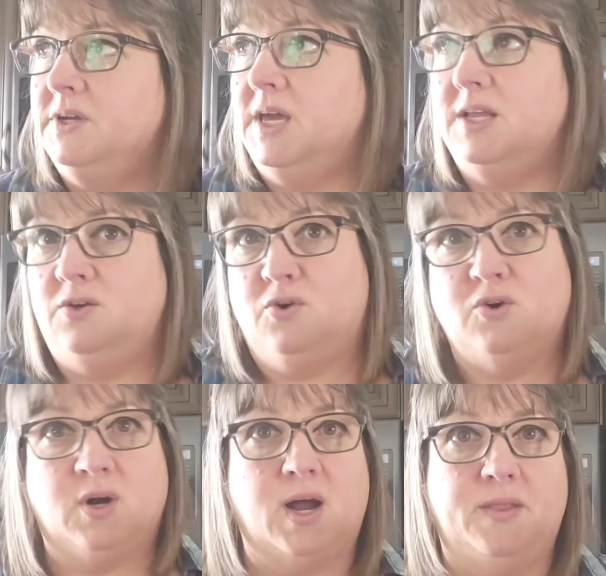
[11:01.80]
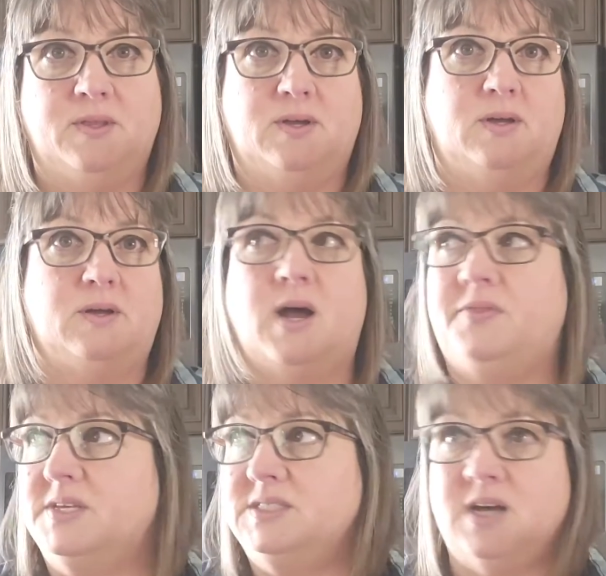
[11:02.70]
Can you cook on
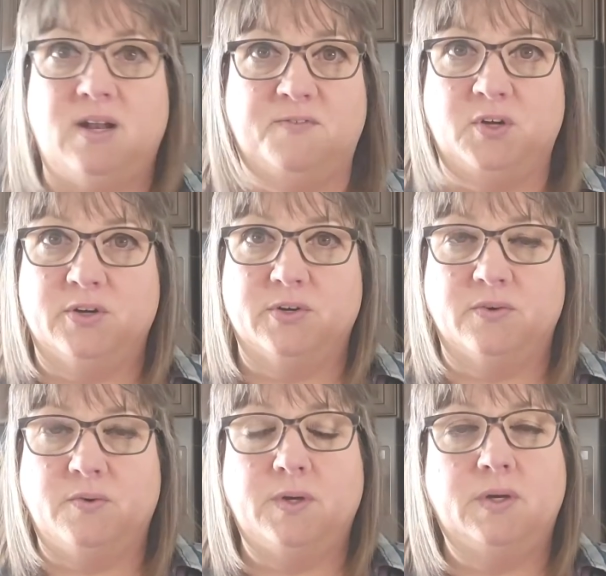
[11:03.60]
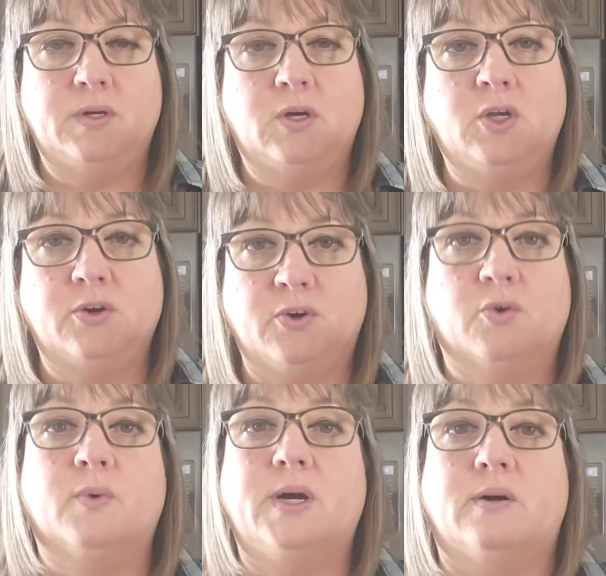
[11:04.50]
the side of your
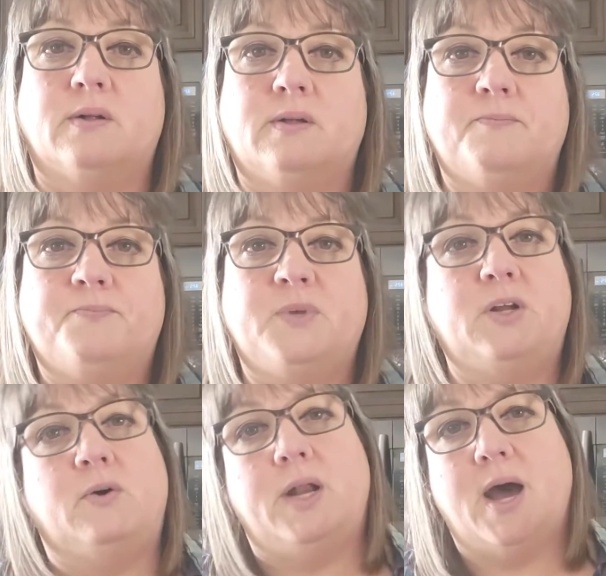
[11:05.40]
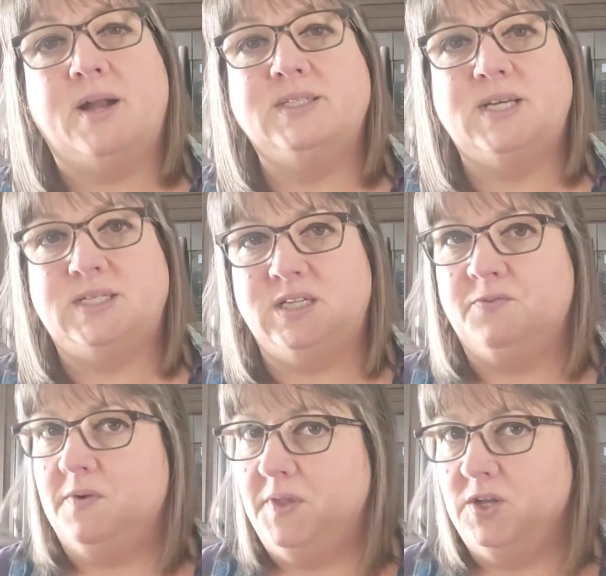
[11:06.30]
grill? You know, and how does that
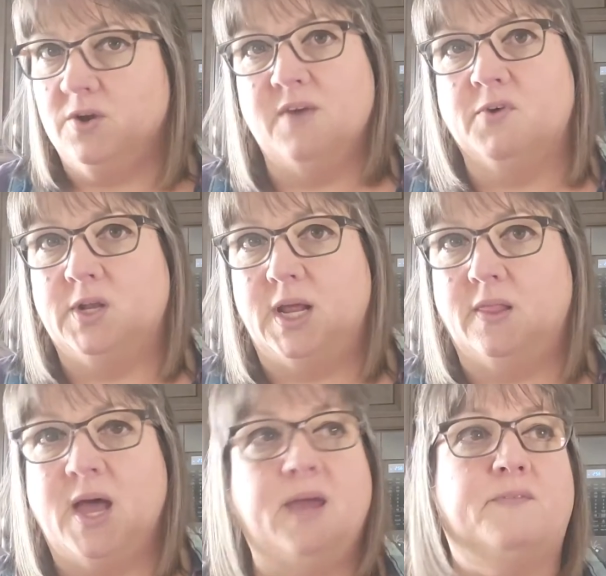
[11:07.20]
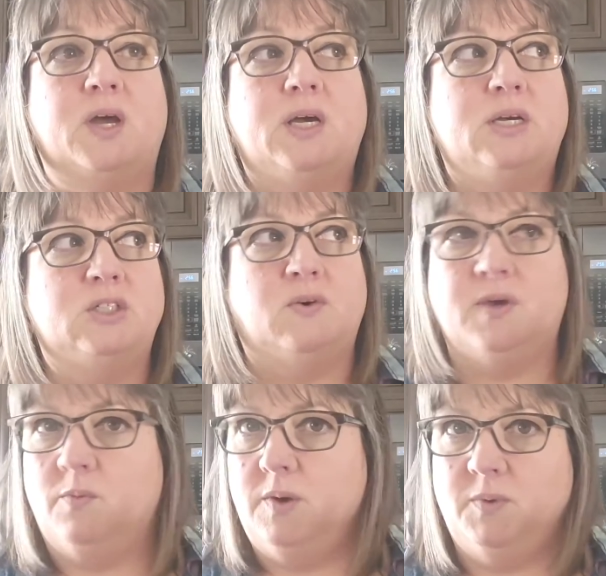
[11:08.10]
different than your everyday life? So
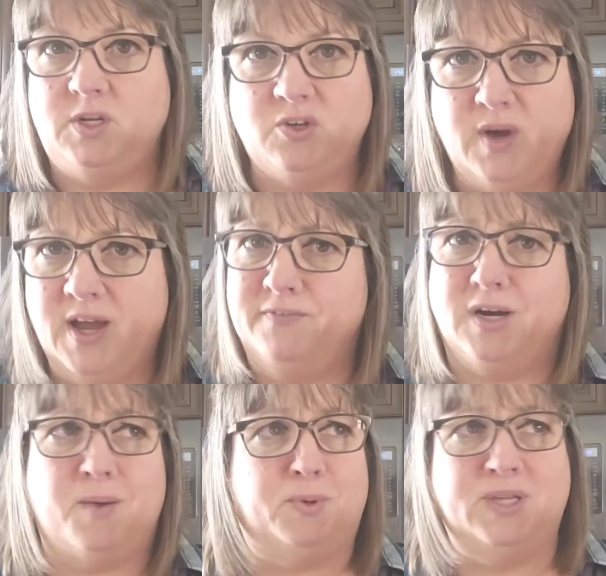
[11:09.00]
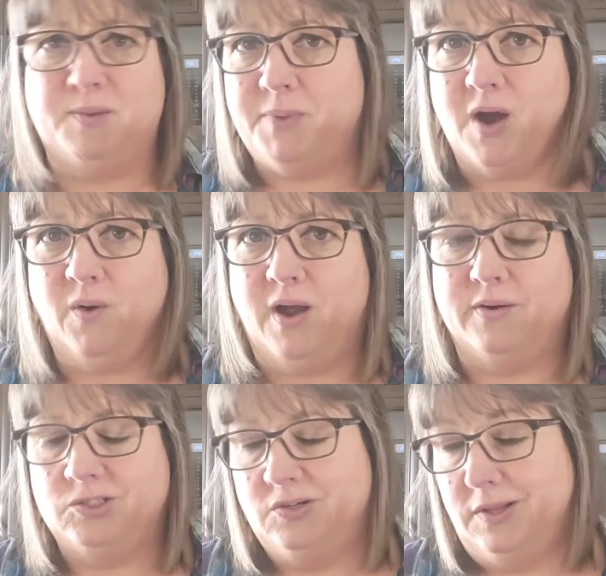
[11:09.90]
that when we do have a couple day power
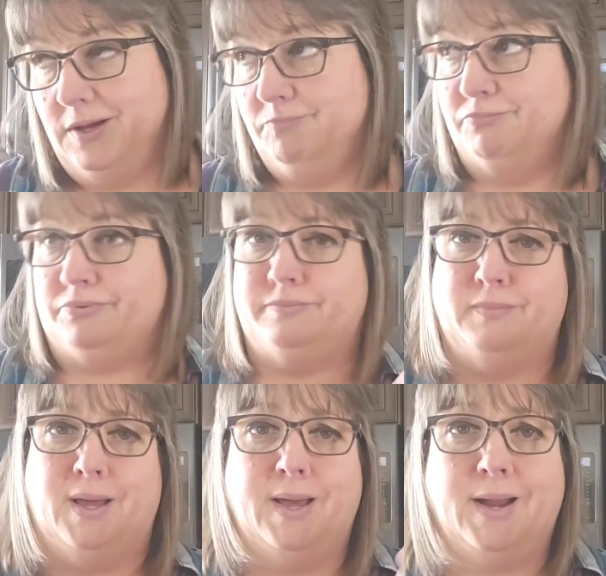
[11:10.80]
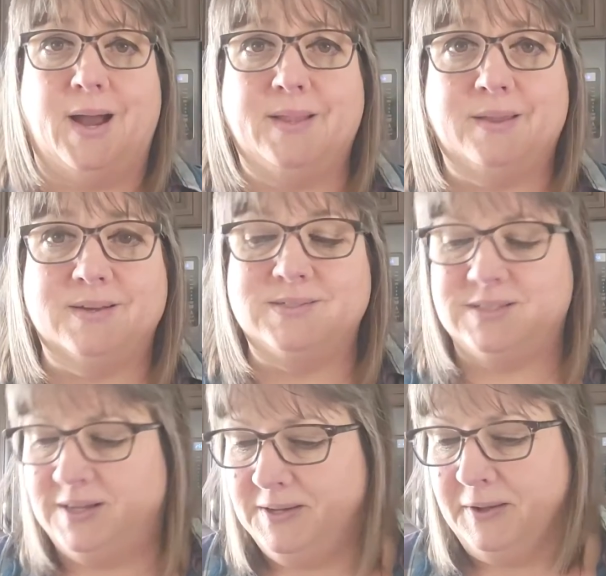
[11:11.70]
outage, you're like, I got this.